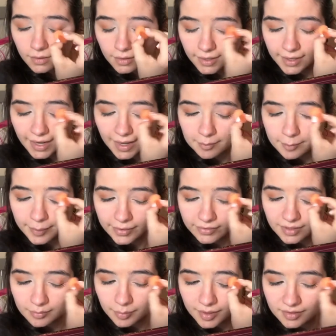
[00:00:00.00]
Again, I
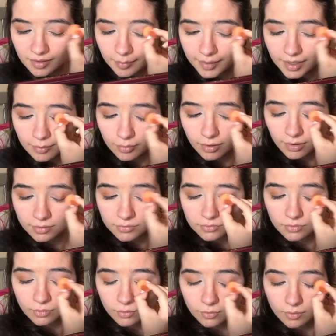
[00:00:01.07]
barely picked up any product,
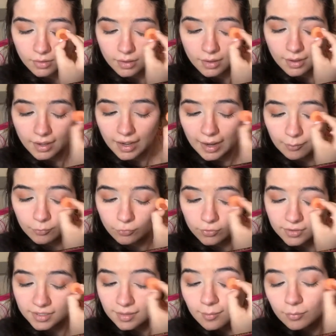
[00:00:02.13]
so I'm
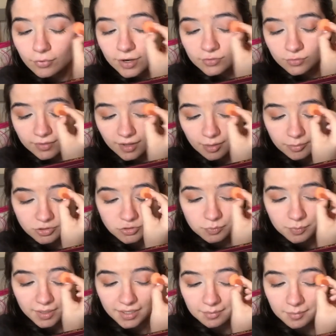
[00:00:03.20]
really impressed with how much
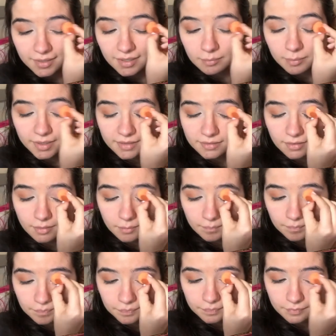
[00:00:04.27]
pigment it picked up.
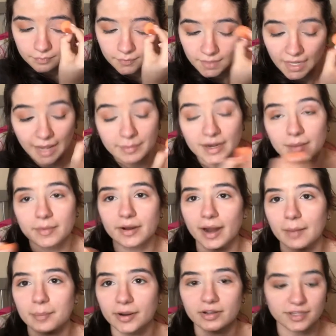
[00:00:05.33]
I mean,
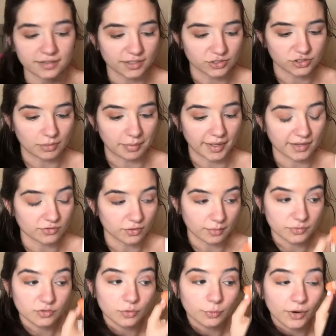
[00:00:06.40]
I barely touched the pan, so I'm
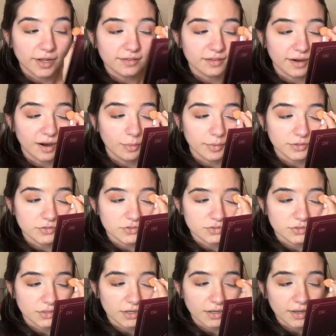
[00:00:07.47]
surprised at how much,
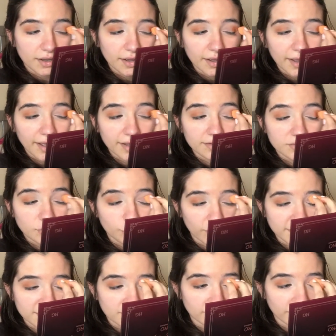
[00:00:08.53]
and
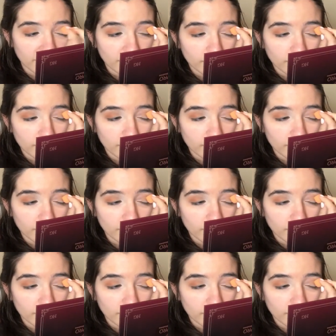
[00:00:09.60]
surprised and very